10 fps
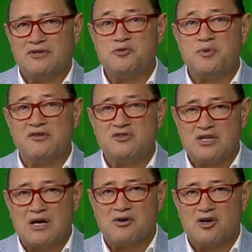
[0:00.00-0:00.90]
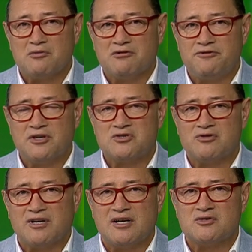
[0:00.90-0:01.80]
These bins, now a common
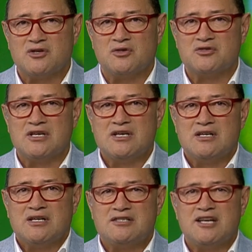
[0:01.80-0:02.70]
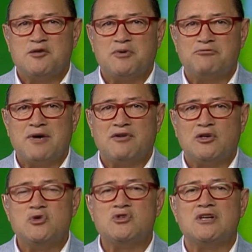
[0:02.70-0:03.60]
fixture in households, are said to be
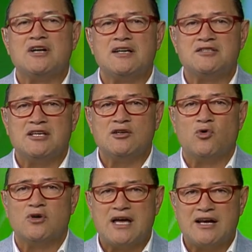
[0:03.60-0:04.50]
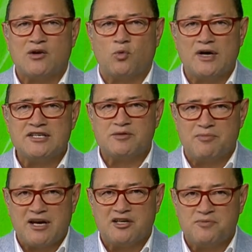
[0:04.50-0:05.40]
revolutionising organic waste
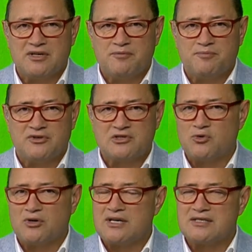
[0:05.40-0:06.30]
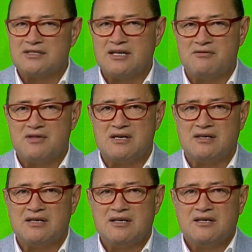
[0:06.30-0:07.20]
management, but the story doesn't end there.